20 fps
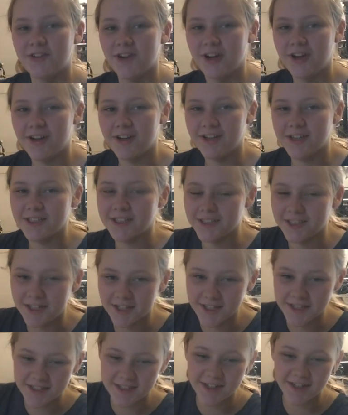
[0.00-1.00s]
draw our
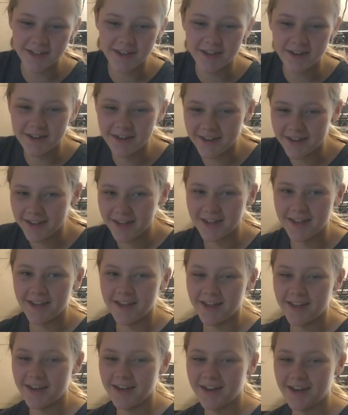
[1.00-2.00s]
star design on it
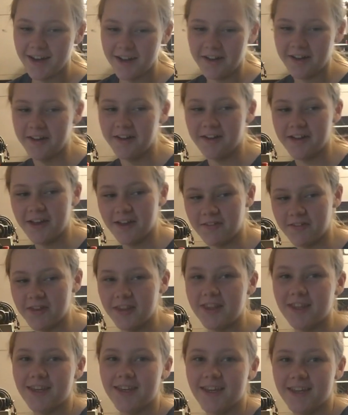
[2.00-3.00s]
and nail
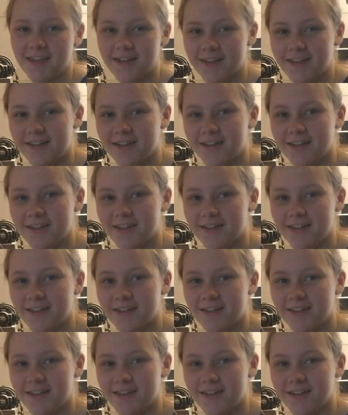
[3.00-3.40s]
everything in.